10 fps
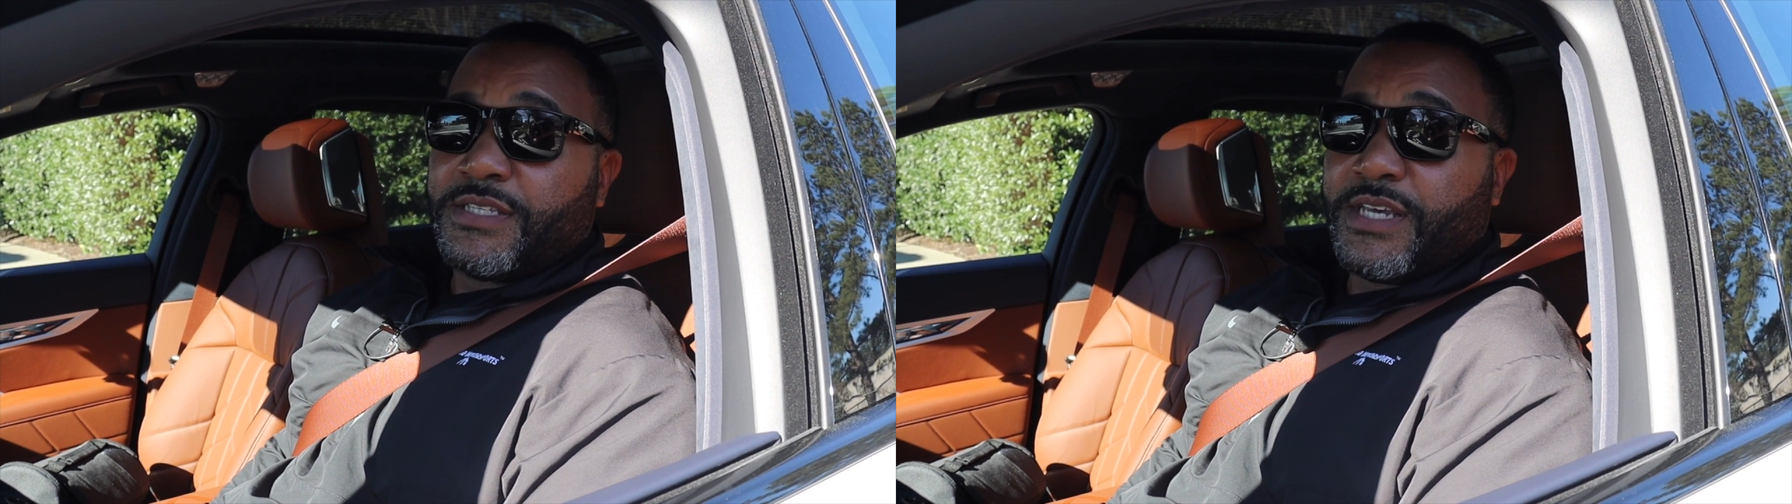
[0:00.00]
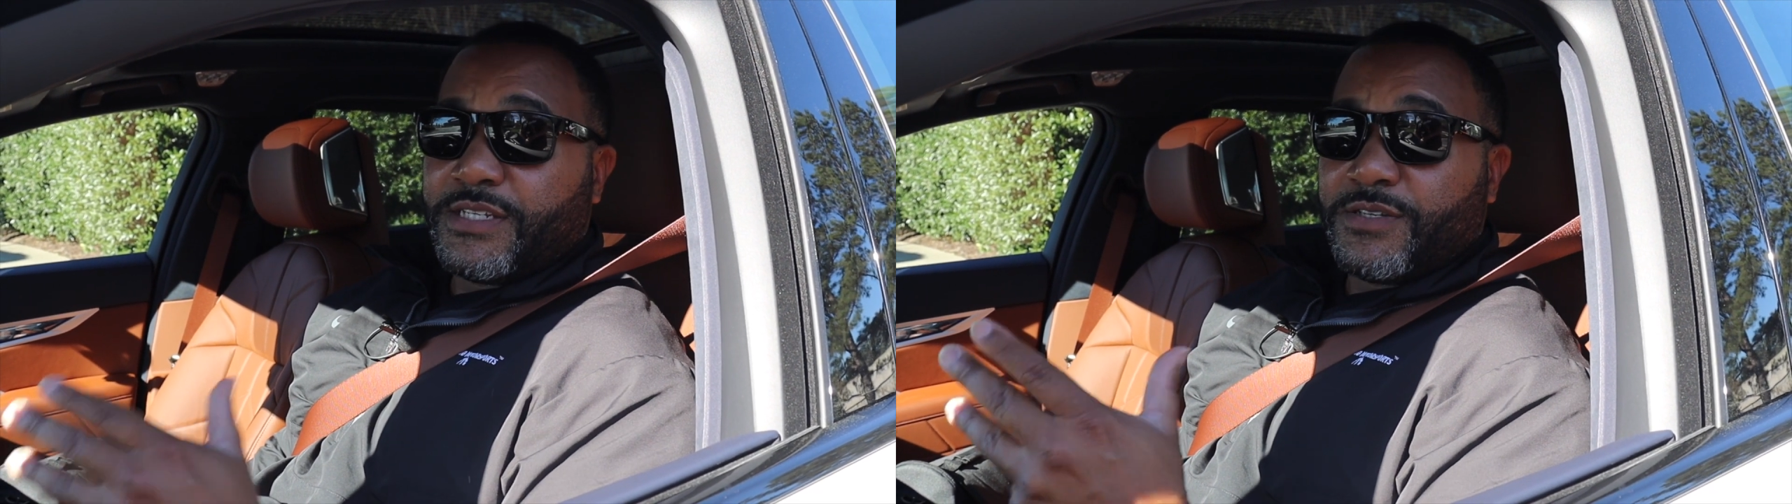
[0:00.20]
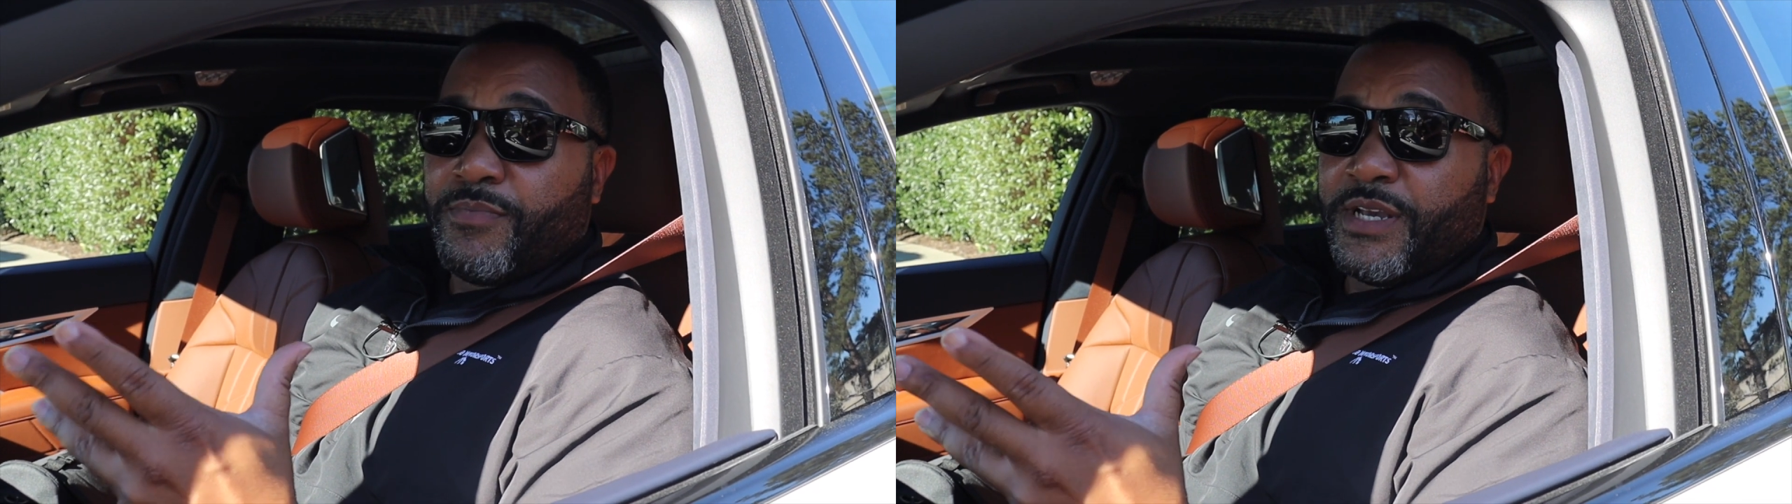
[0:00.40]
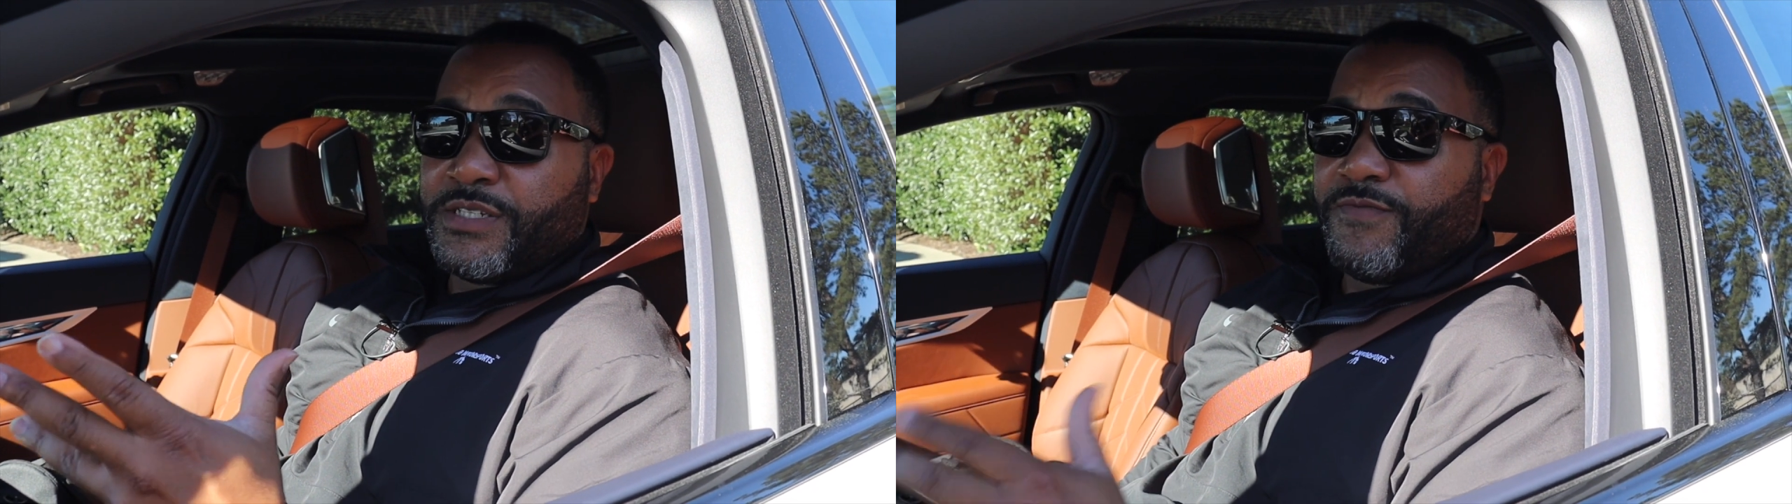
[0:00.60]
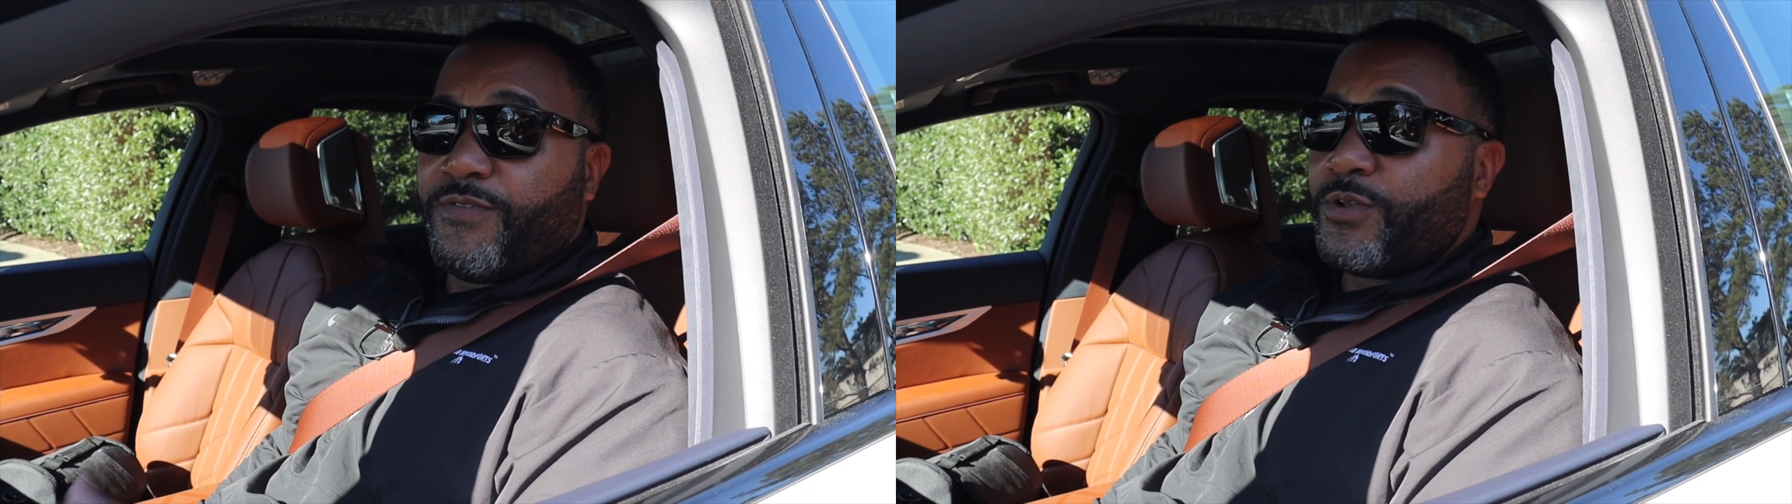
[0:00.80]
and takes
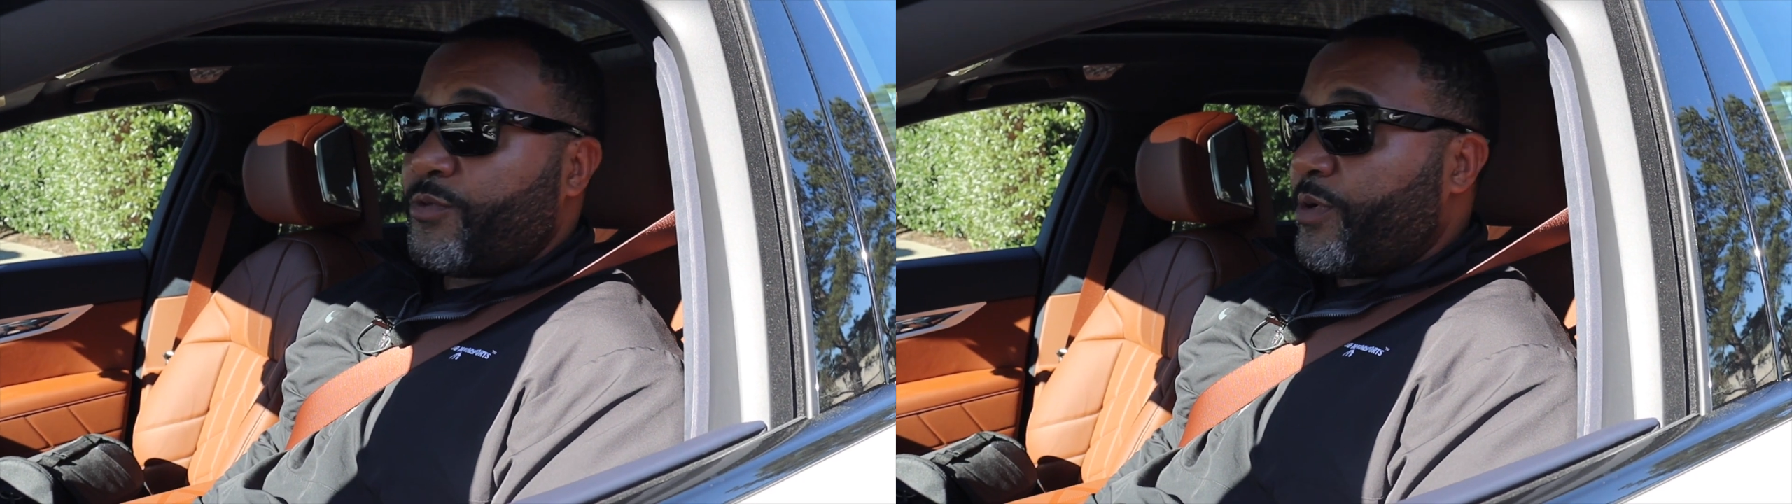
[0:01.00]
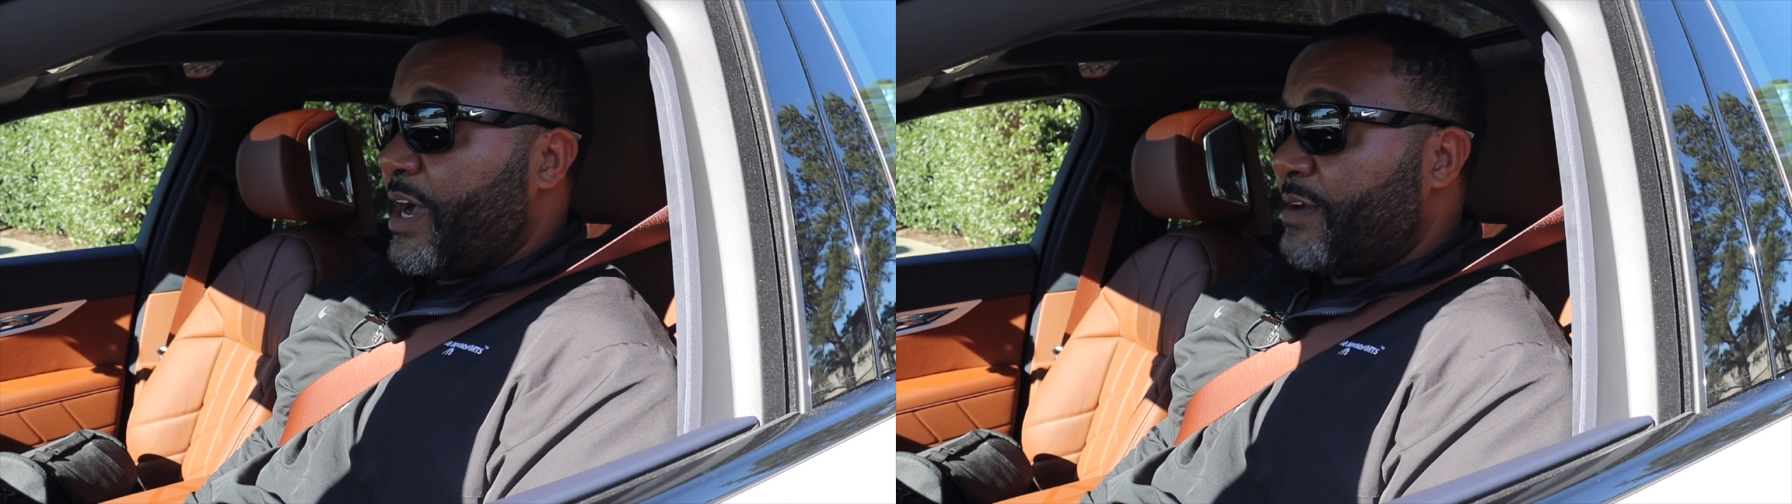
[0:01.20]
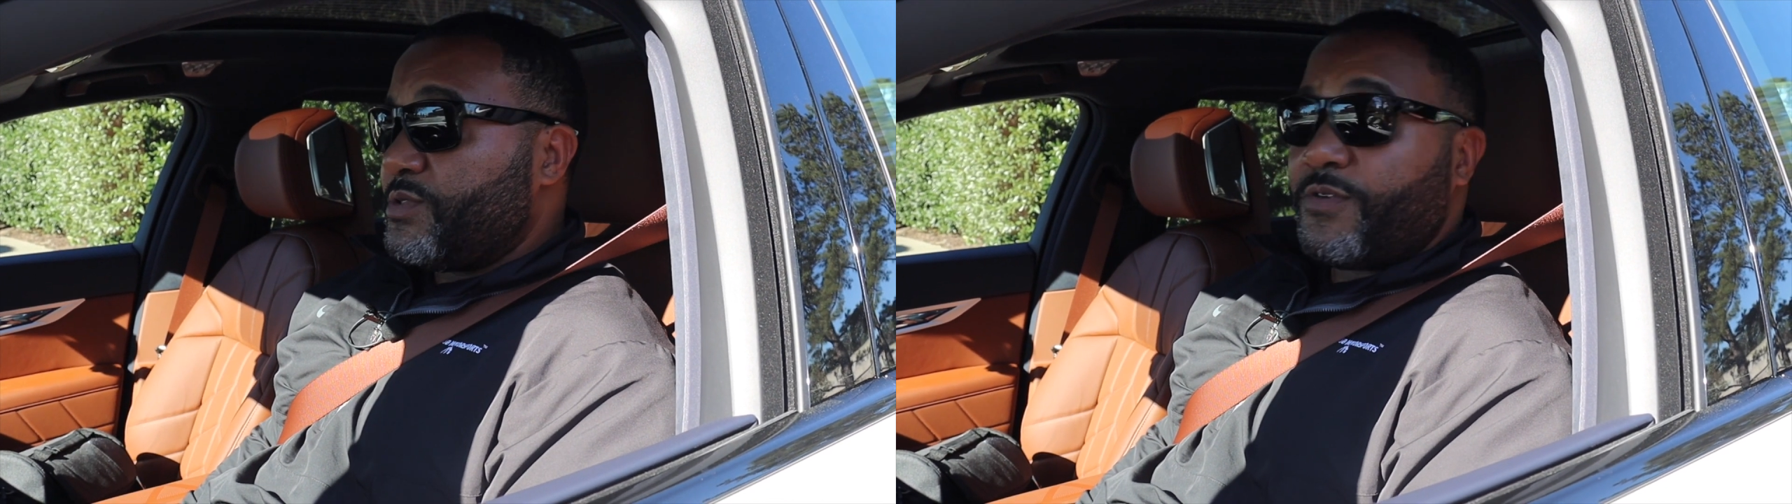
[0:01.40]
amazing photographs.